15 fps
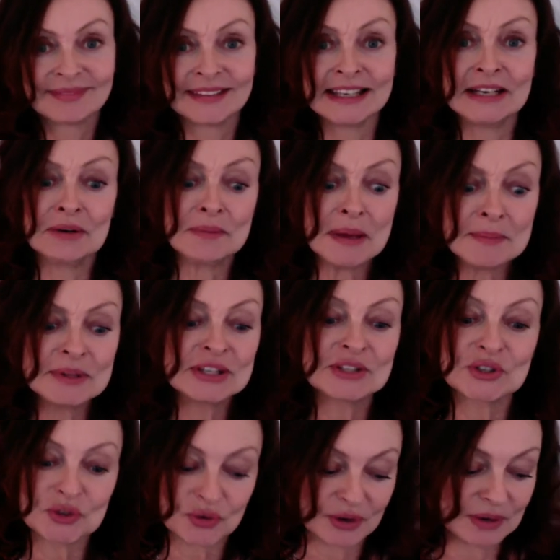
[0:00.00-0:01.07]
And I remember the
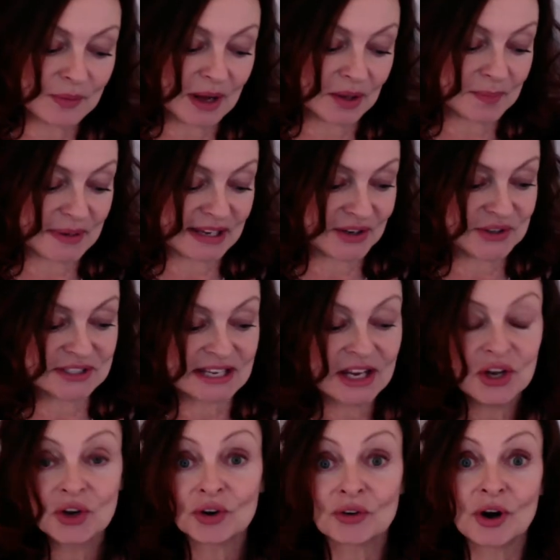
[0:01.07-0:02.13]
story well because
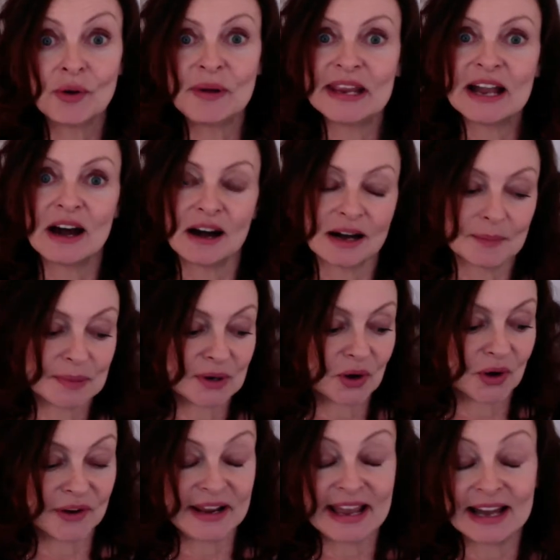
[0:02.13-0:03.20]
growing up
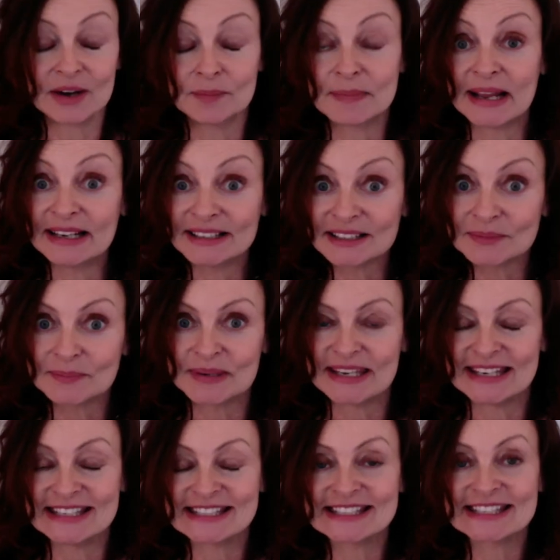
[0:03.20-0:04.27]
on our
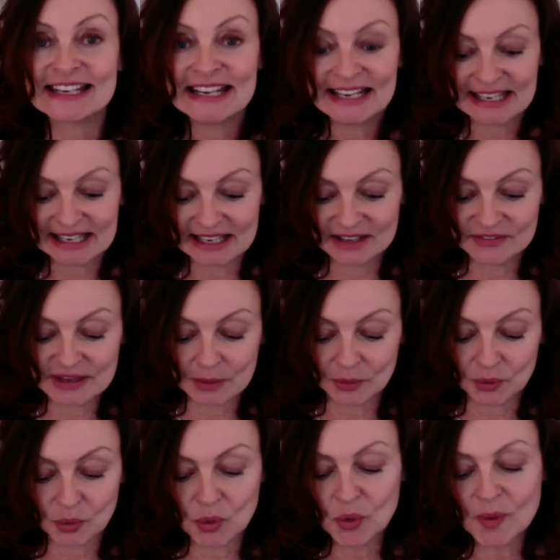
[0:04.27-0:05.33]
mantelpiece, there
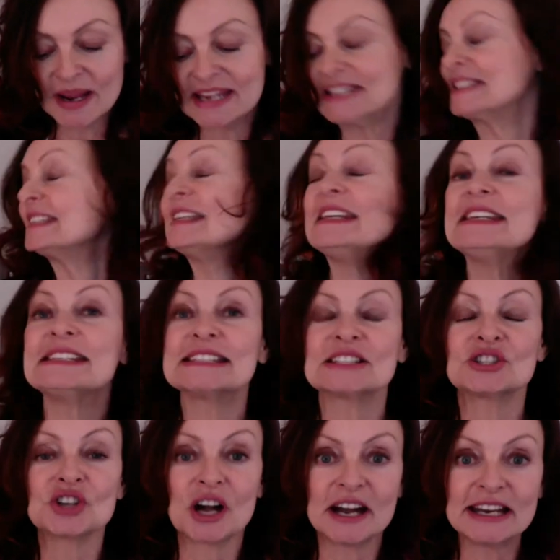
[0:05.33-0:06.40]
were always these
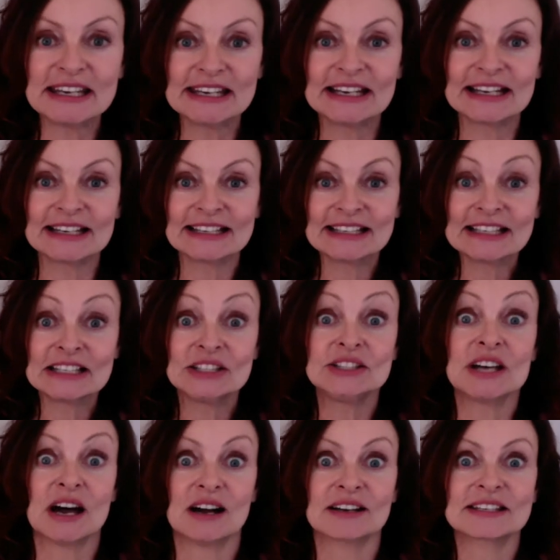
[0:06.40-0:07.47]
china
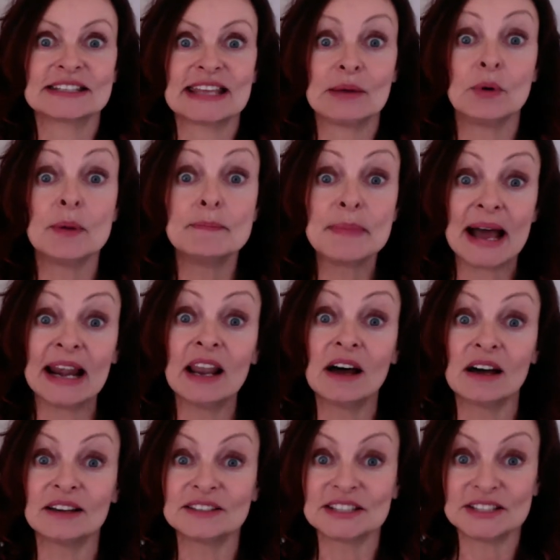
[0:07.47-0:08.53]
ducks. They were
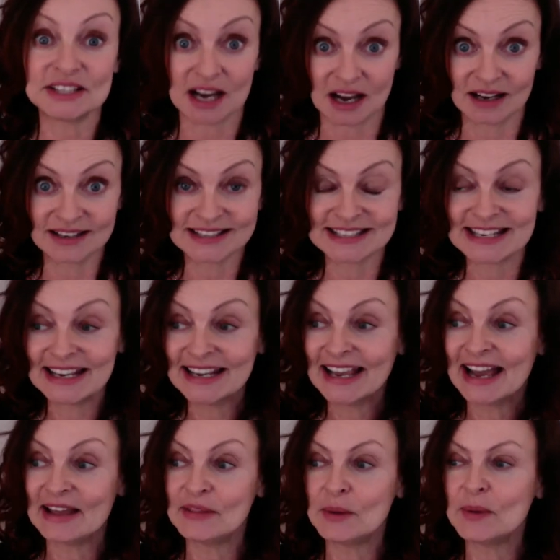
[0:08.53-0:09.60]
mallard ducks,
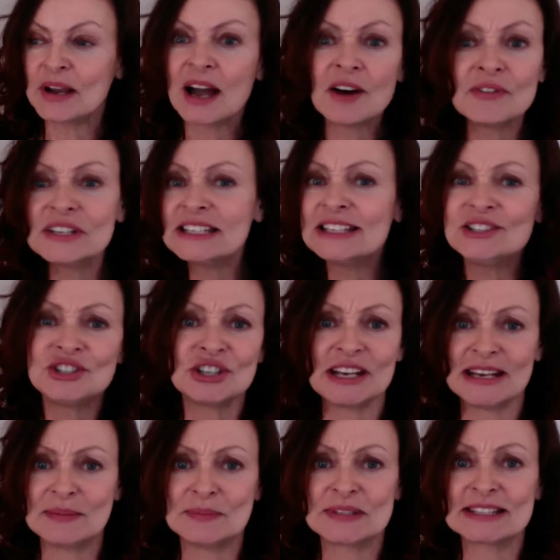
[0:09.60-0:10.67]
and they were covered in
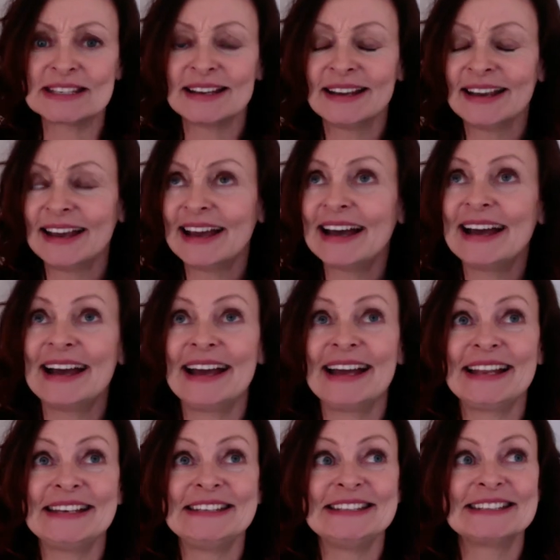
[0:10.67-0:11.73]
chips,
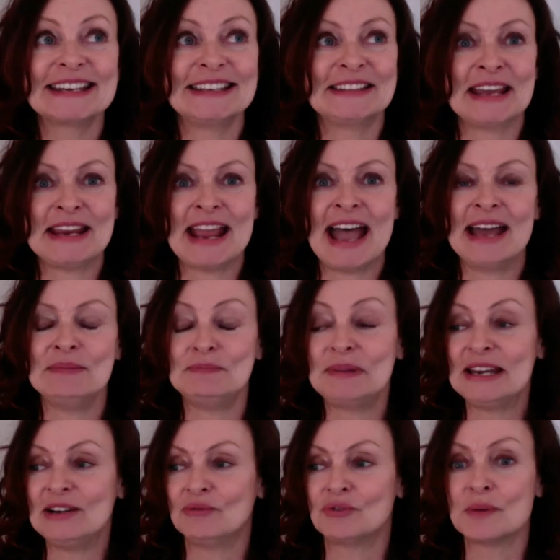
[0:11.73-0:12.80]
and they had
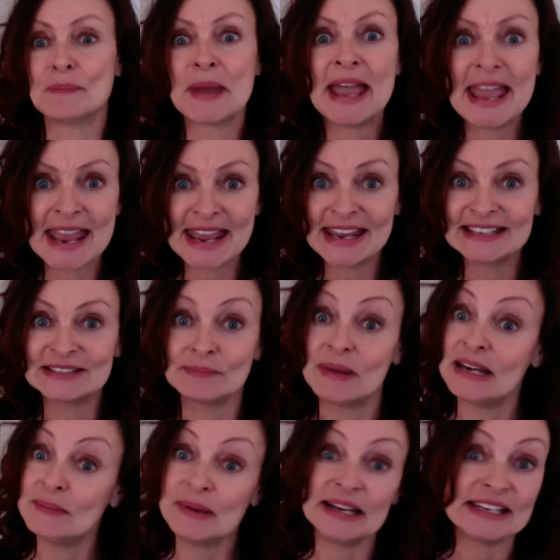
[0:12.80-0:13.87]
been repaired
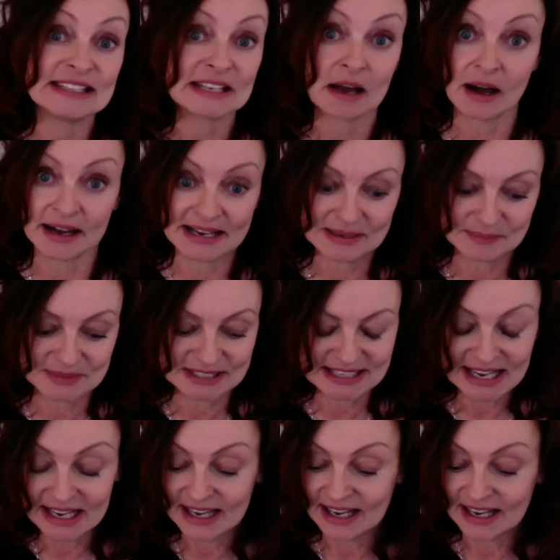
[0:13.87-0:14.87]
many, many times.